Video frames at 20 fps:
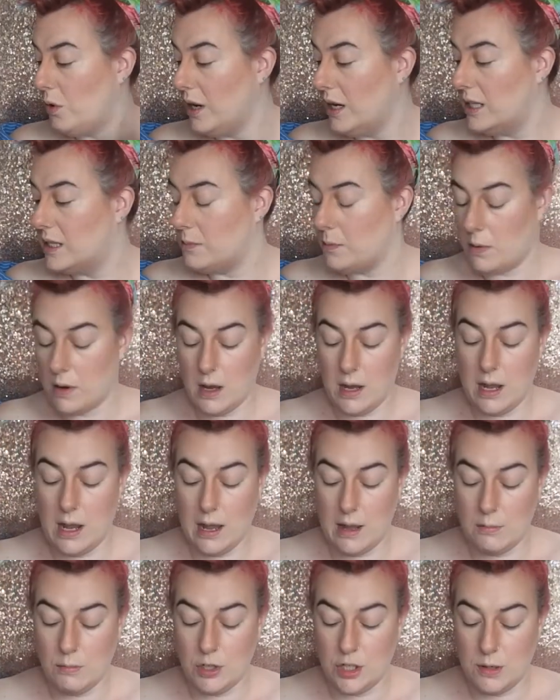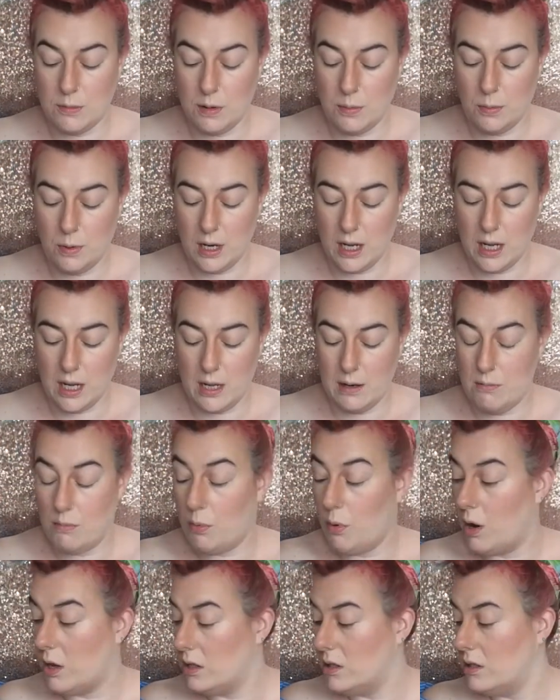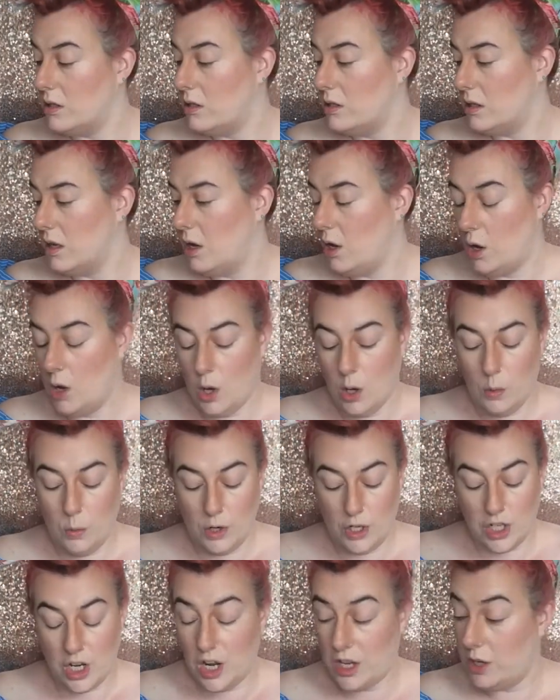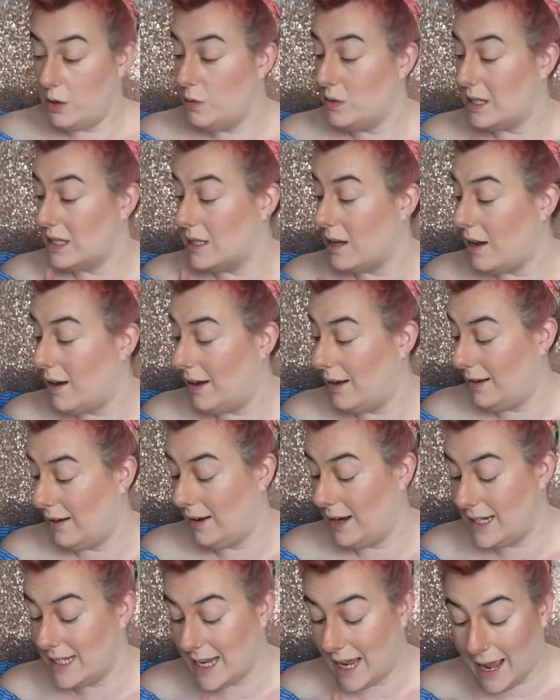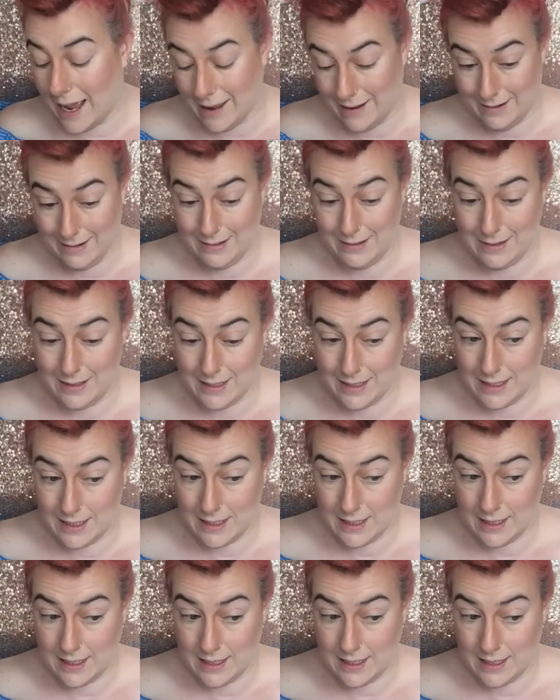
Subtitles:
It's my shimmer brick in bronze, which I use as a highlight and